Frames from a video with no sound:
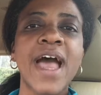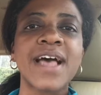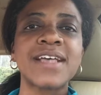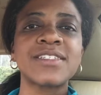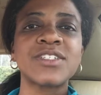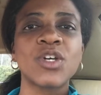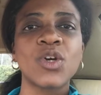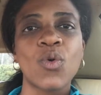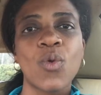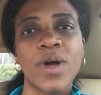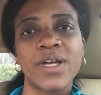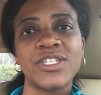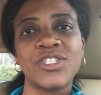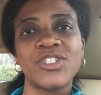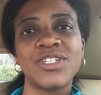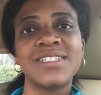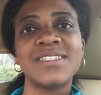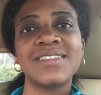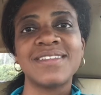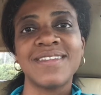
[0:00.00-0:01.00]
ask
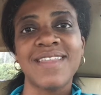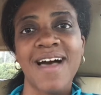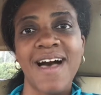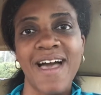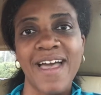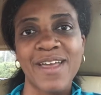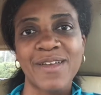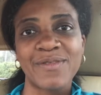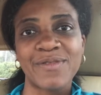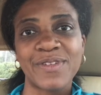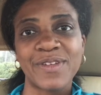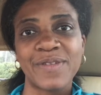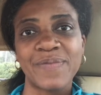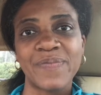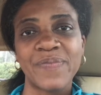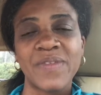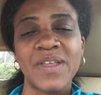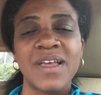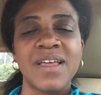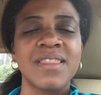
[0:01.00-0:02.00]
questions live.
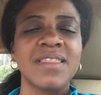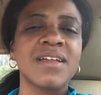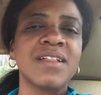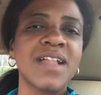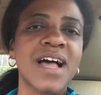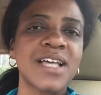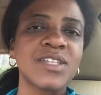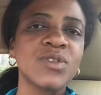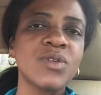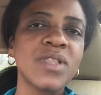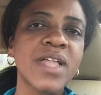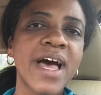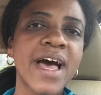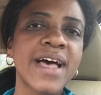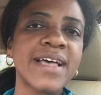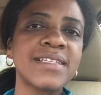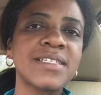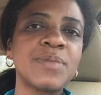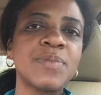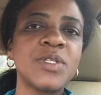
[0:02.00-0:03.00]
The class will
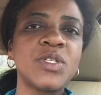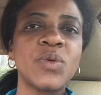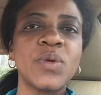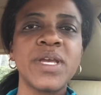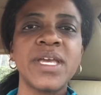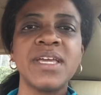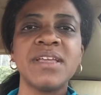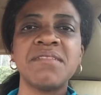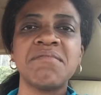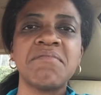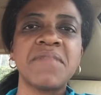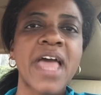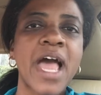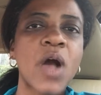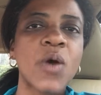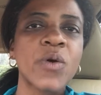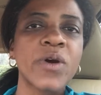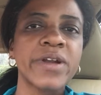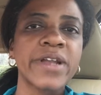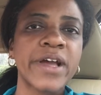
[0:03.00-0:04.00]
last between an
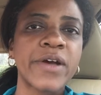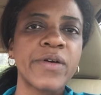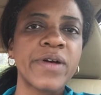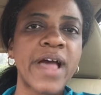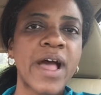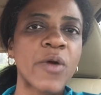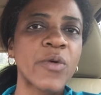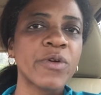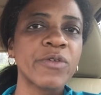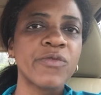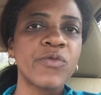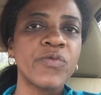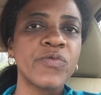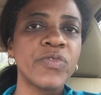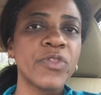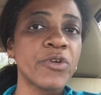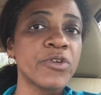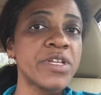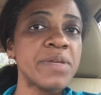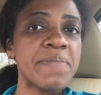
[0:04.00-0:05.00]
hour and an hour
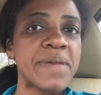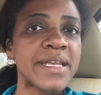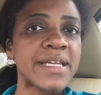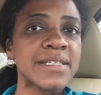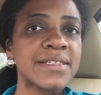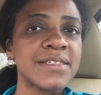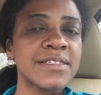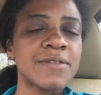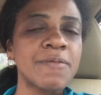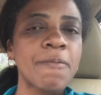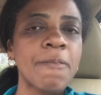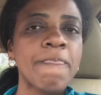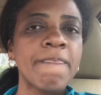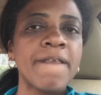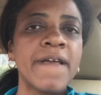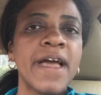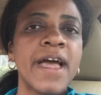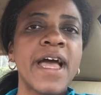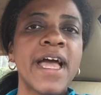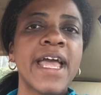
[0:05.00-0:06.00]
30 minutes,
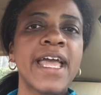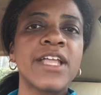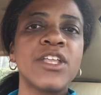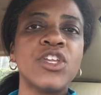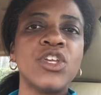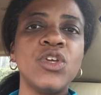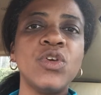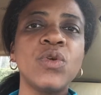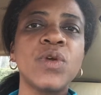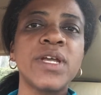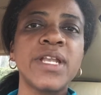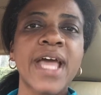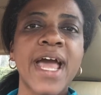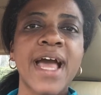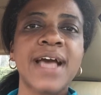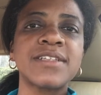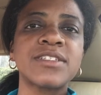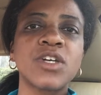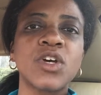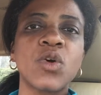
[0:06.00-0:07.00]
and you can
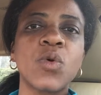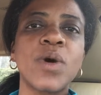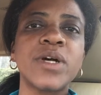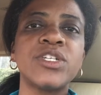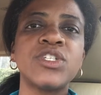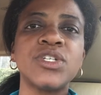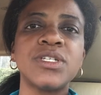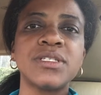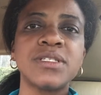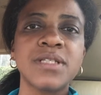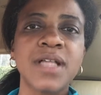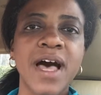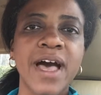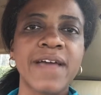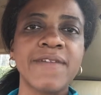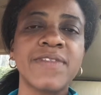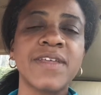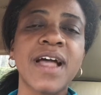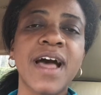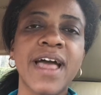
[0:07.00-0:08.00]
ask questions
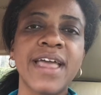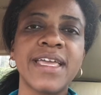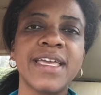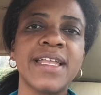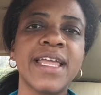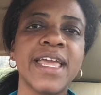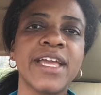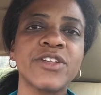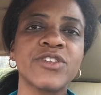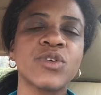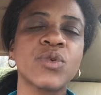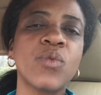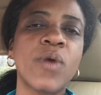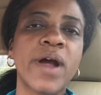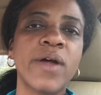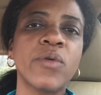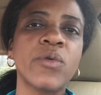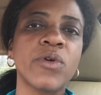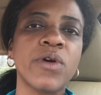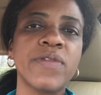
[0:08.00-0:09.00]
live that I can answer
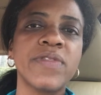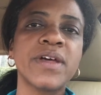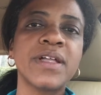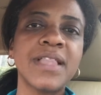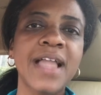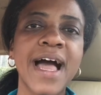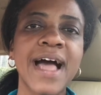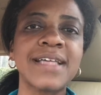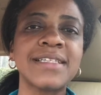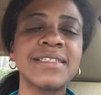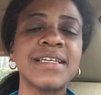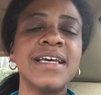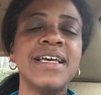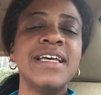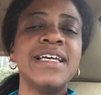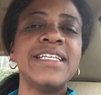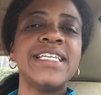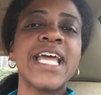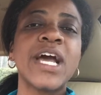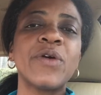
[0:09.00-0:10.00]
while we're on the class.
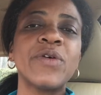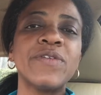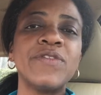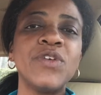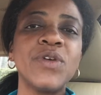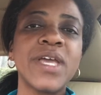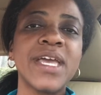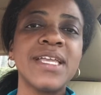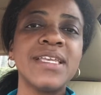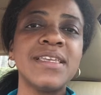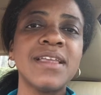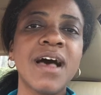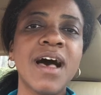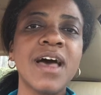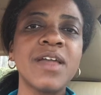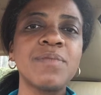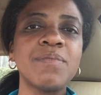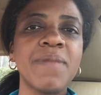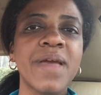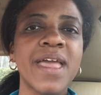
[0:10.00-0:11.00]
Now, if you
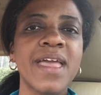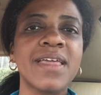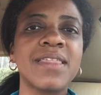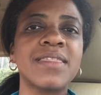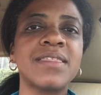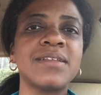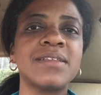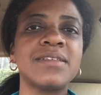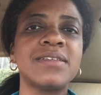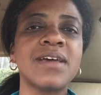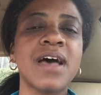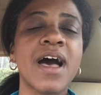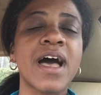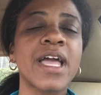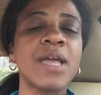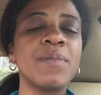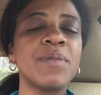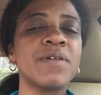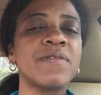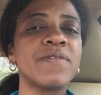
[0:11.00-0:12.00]
cannot make the
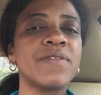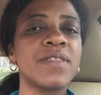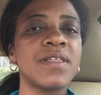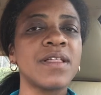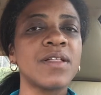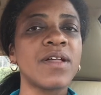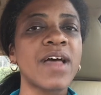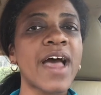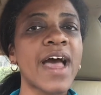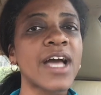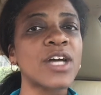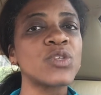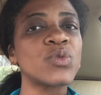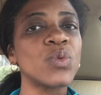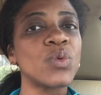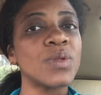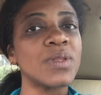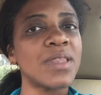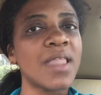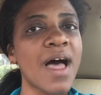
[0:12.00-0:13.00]
time of the
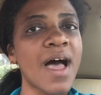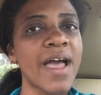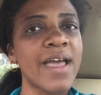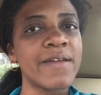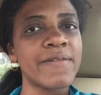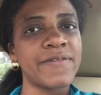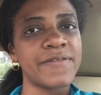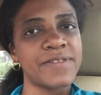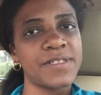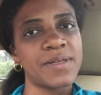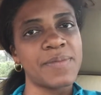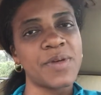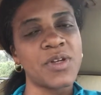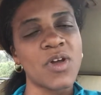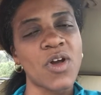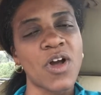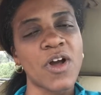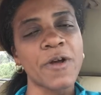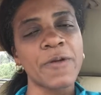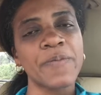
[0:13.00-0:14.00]
actual live
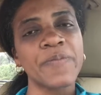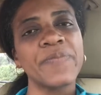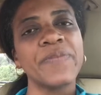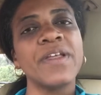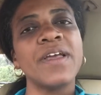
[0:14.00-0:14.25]
seminar,